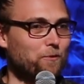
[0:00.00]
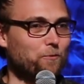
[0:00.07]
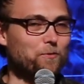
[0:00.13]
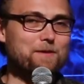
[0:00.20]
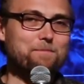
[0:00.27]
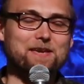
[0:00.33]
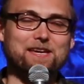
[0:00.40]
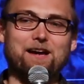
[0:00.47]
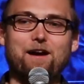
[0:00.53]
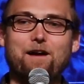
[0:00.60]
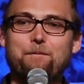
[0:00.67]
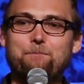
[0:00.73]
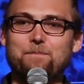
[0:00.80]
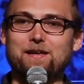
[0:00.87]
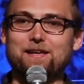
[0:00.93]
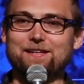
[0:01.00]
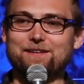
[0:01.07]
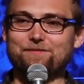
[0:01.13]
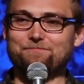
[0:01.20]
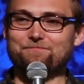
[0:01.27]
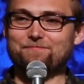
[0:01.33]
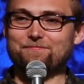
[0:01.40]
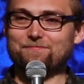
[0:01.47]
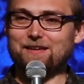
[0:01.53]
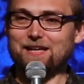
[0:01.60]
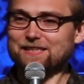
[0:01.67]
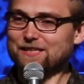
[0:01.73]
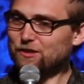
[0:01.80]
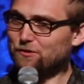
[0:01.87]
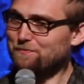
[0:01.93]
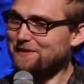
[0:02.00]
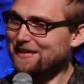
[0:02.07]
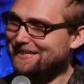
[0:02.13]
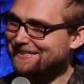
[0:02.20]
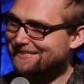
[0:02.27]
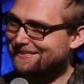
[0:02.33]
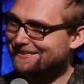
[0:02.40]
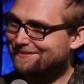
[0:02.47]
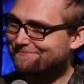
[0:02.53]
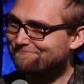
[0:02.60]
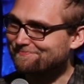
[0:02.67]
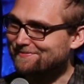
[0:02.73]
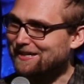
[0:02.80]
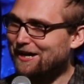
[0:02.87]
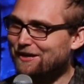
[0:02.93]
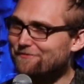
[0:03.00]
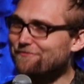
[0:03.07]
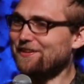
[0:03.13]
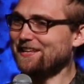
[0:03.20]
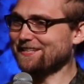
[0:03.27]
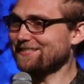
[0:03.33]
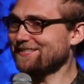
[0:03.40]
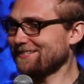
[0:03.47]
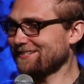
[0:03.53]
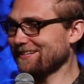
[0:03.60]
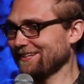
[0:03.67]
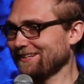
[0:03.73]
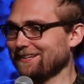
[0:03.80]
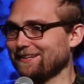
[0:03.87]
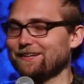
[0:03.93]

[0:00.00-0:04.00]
we become a little bit convinced